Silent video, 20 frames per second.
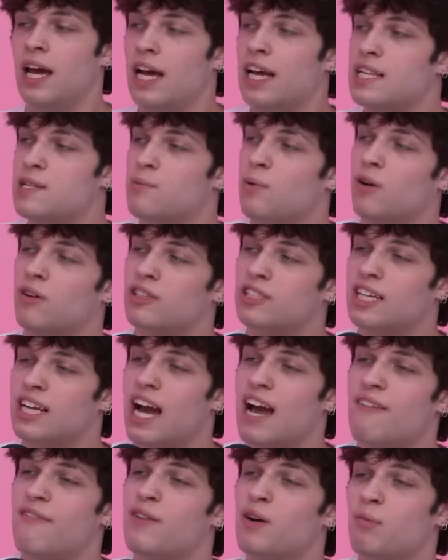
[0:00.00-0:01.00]
It's more just
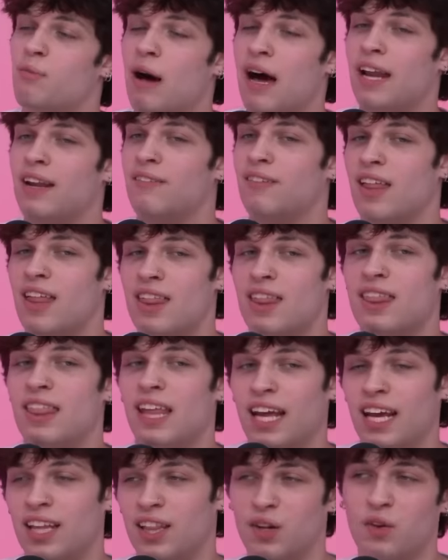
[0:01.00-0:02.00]
like I feel bad if they
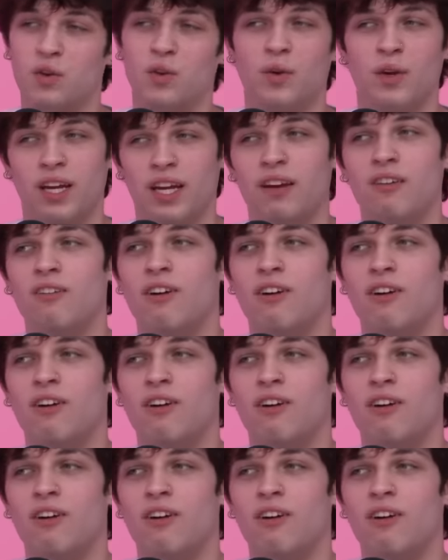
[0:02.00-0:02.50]
think they're doing it